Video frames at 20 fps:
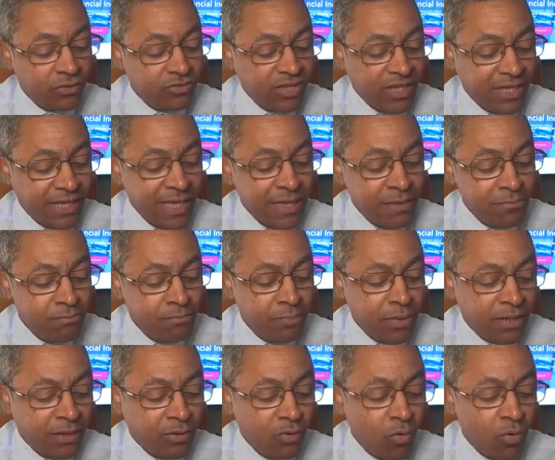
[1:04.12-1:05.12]
to keep
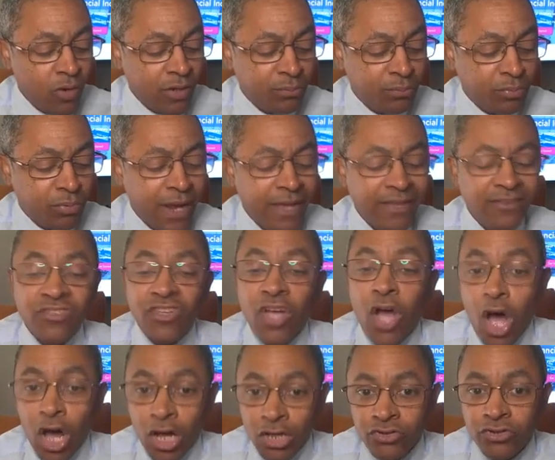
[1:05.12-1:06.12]
Bitcoin price
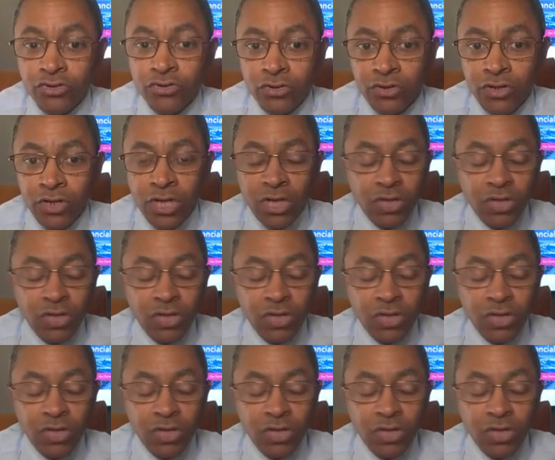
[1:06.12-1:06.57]
under